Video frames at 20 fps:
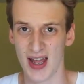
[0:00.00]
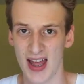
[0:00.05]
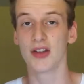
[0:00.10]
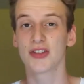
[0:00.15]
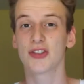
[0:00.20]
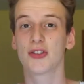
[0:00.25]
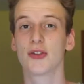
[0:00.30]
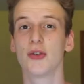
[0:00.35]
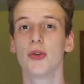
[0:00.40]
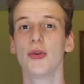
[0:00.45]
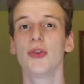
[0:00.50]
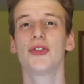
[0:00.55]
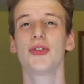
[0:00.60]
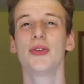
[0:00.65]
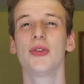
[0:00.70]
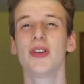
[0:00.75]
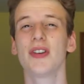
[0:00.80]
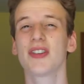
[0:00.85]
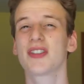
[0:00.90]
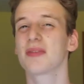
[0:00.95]
School
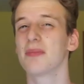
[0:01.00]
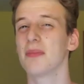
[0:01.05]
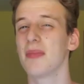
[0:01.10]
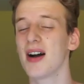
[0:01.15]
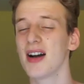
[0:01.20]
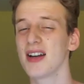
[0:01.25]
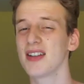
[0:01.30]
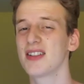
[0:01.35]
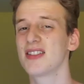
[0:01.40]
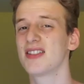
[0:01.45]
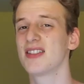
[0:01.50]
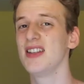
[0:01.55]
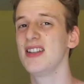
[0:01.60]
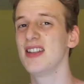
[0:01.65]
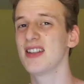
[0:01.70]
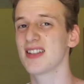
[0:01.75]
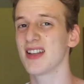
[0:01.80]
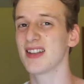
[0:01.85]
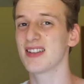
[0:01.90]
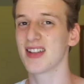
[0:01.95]
shooters might see
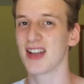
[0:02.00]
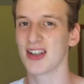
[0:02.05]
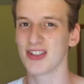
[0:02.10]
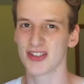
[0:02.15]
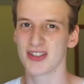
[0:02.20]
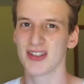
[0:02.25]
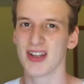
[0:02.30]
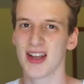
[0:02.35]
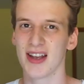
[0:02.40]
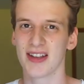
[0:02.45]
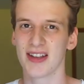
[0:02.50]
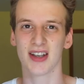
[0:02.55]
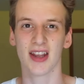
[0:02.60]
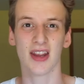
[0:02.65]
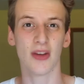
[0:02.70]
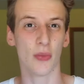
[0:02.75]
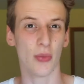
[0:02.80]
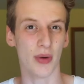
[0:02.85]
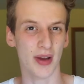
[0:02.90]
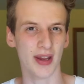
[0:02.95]
this attention
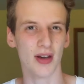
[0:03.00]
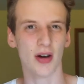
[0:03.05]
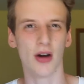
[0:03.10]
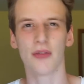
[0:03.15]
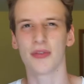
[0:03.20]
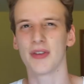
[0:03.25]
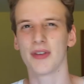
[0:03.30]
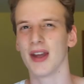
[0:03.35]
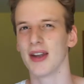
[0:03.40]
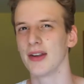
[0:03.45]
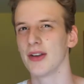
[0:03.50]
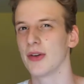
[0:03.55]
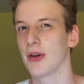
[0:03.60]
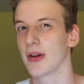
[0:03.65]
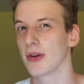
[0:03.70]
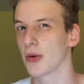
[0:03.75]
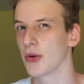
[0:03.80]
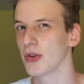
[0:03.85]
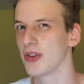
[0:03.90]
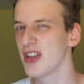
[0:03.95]
a way of getting
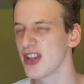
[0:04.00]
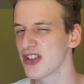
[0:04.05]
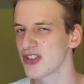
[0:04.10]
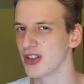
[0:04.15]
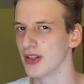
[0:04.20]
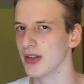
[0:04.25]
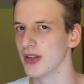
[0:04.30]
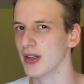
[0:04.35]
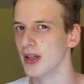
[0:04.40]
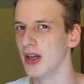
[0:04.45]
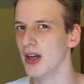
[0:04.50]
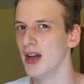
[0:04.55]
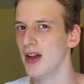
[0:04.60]
recognition.